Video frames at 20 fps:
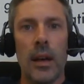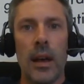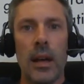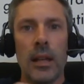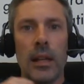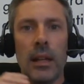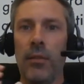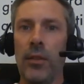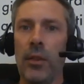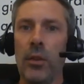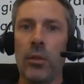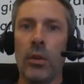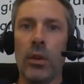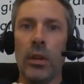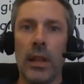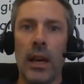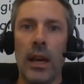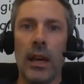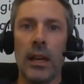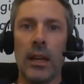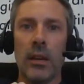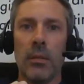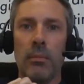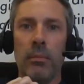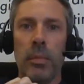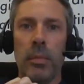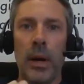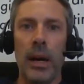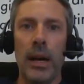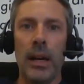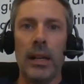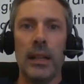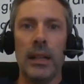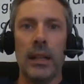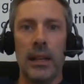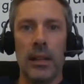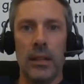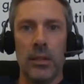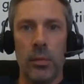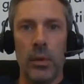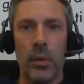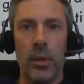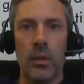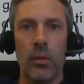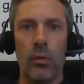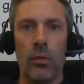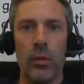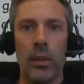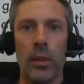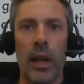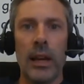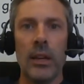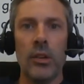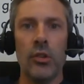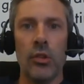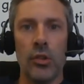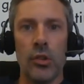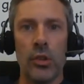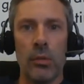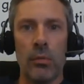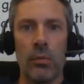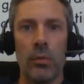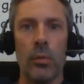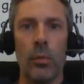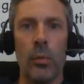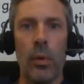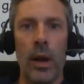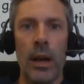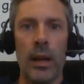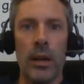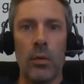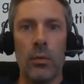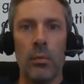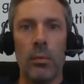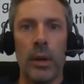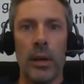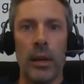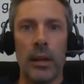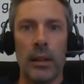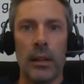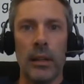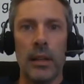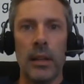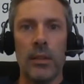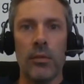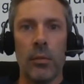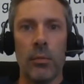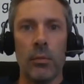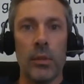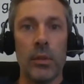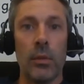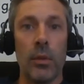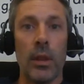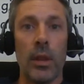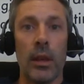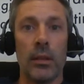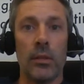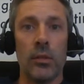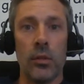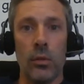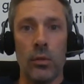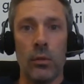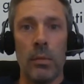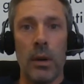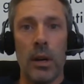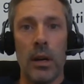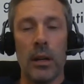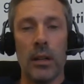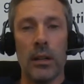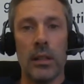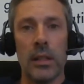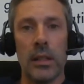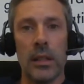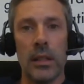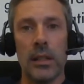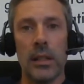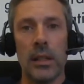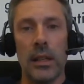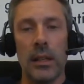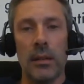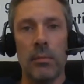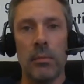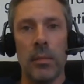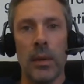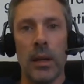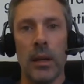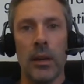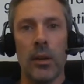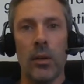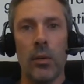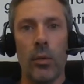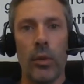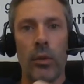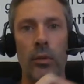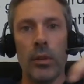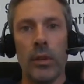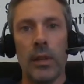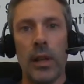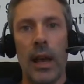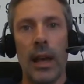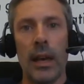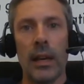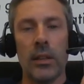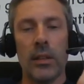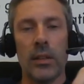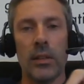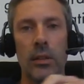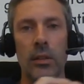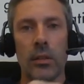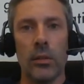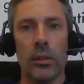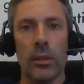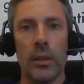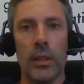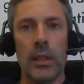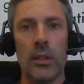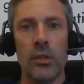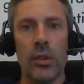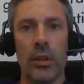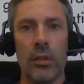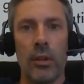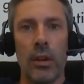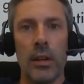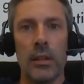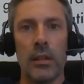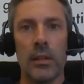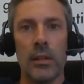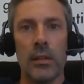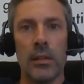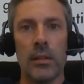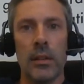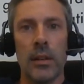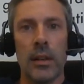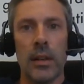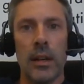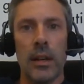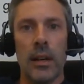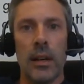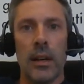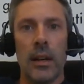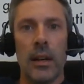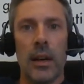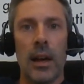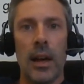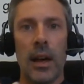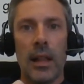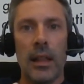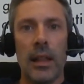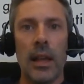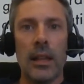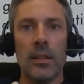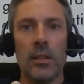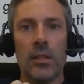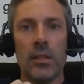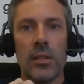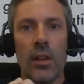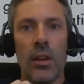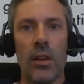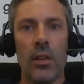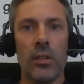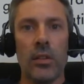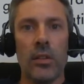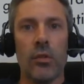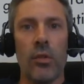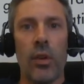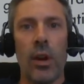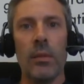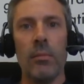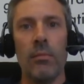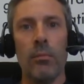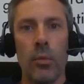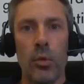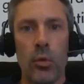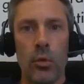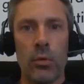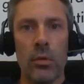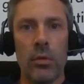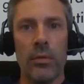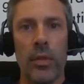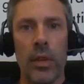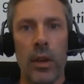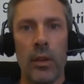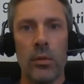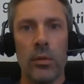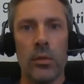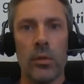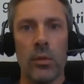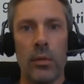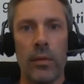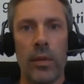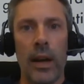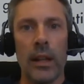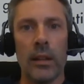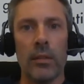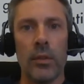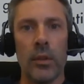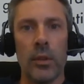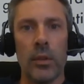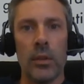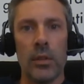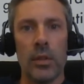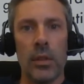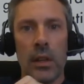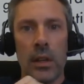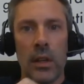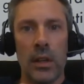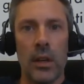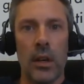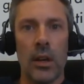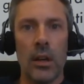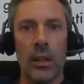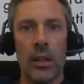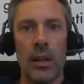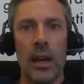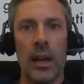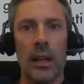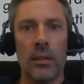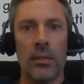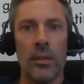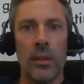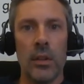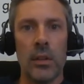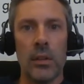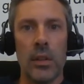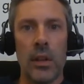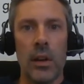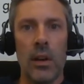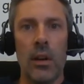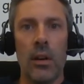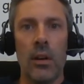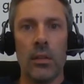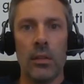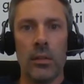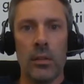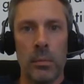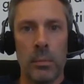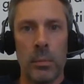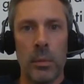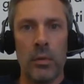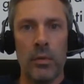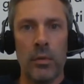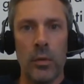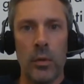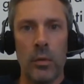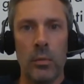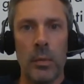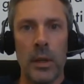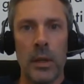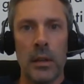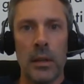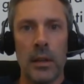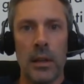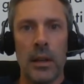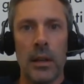And if you can then combine this with your relationship with where you're buying leads from, so whether that's your marketing team, or whether it's external lead generators, and then start to create more of those sort of adverts and cut the adverts that aren't performing,